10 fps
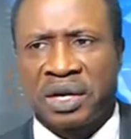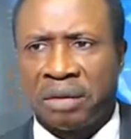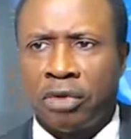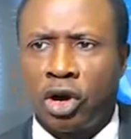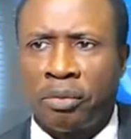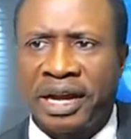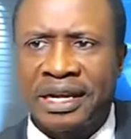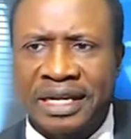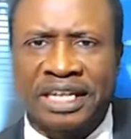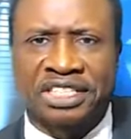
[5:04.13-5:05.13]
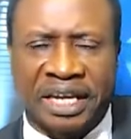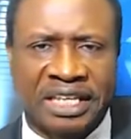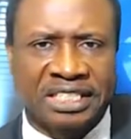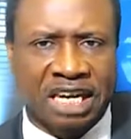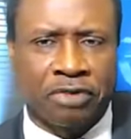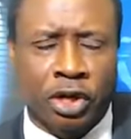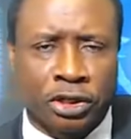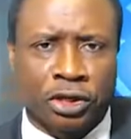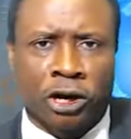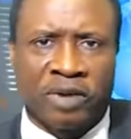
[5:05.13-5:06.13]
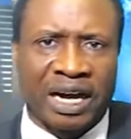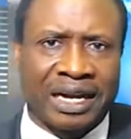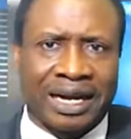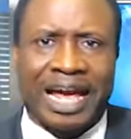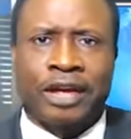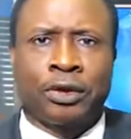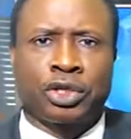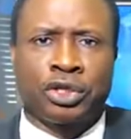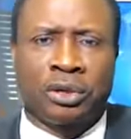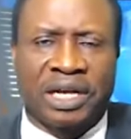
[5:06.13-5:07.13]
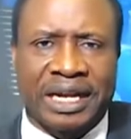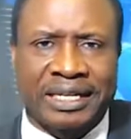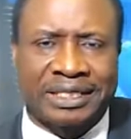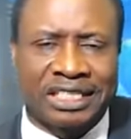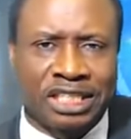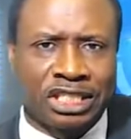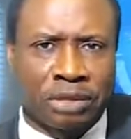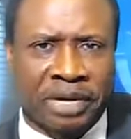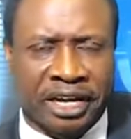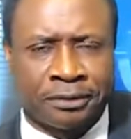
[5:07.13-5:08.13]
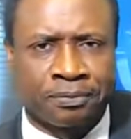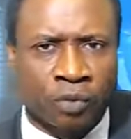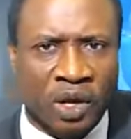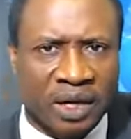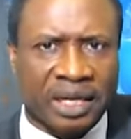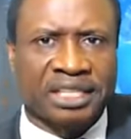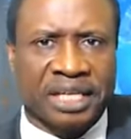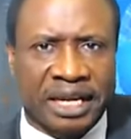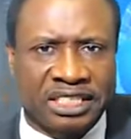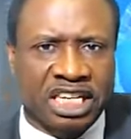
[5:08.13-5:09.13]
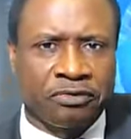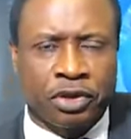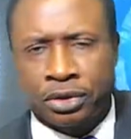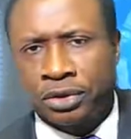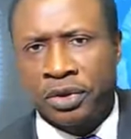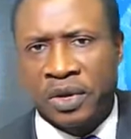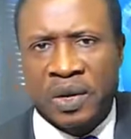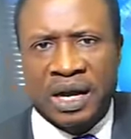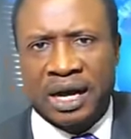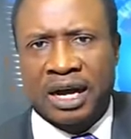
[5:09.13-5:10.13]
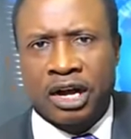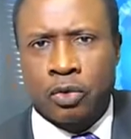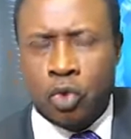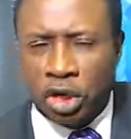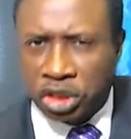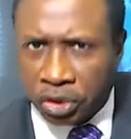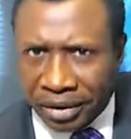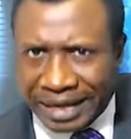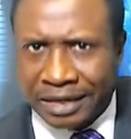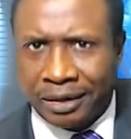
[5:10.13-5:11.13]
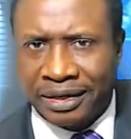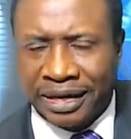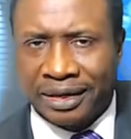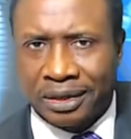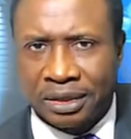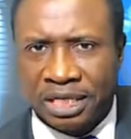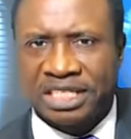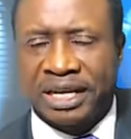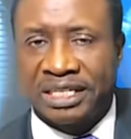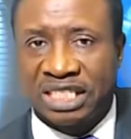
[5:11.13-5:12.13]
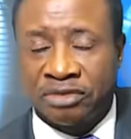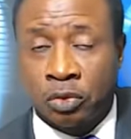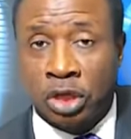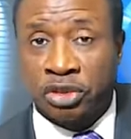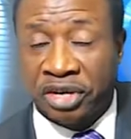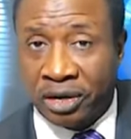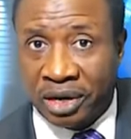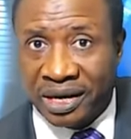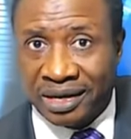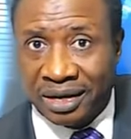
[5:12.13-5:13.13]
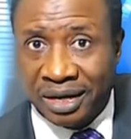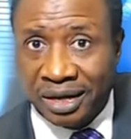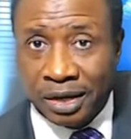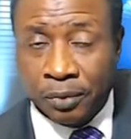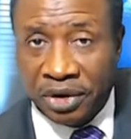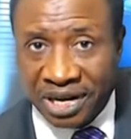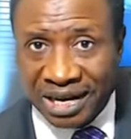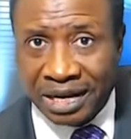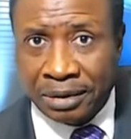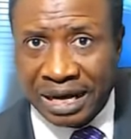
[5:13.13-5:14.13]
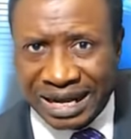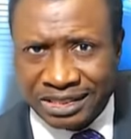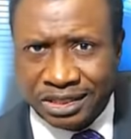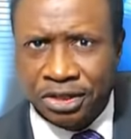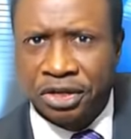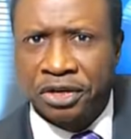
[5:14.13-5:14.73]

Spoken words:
the moment this interview is over. And I'd like you to know, ladies and gentlemen, this interview was recorded. This interview was recorded within the last